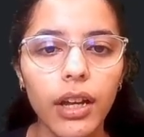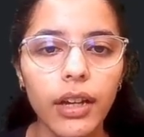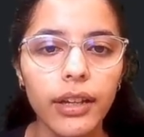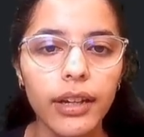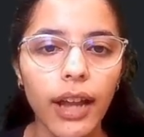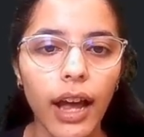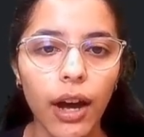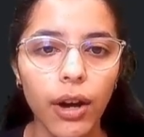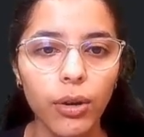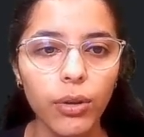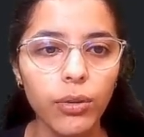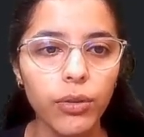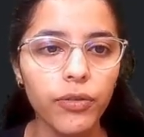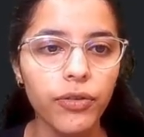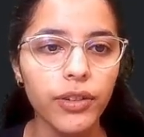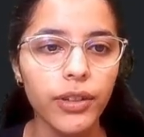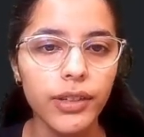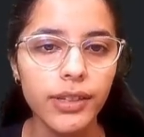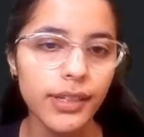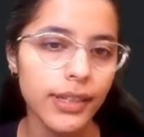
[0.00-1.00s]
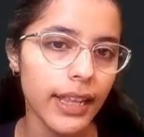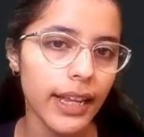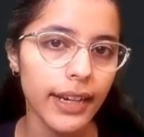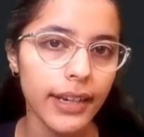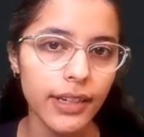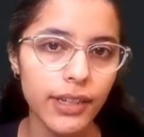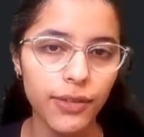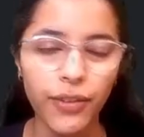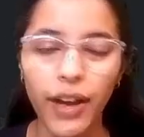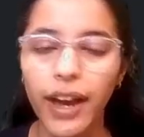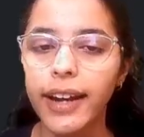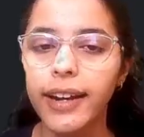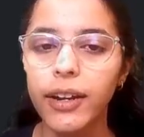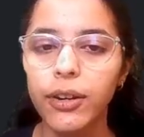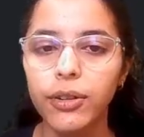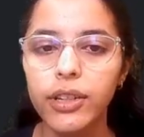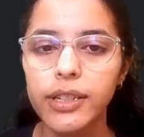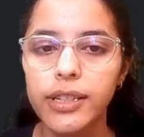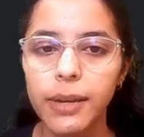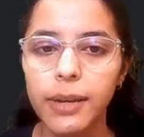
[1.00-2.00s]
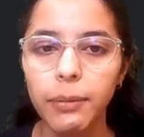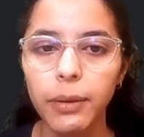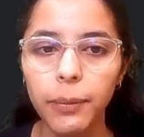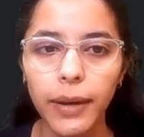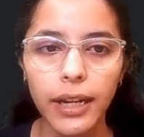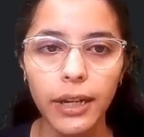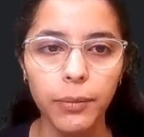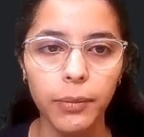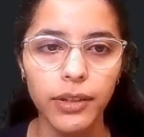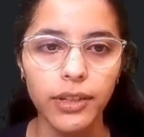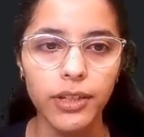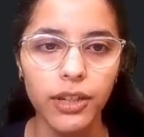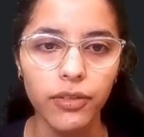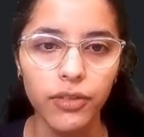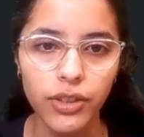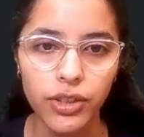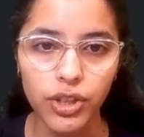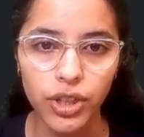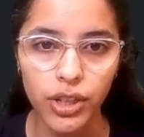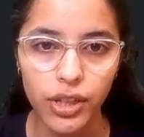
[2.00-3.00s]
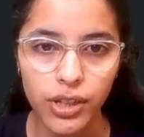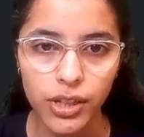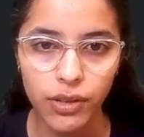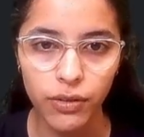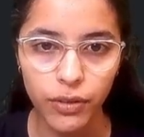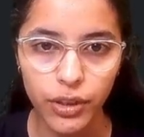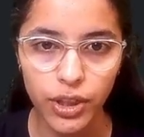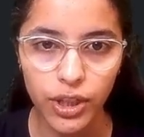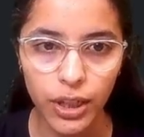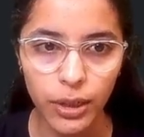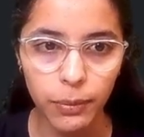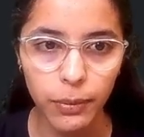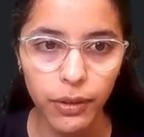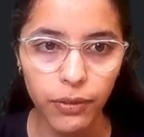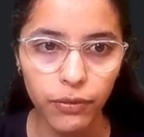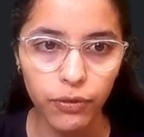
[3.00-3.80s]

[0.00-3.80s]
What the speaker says: Now first let us find out the semi-perimeter, which will be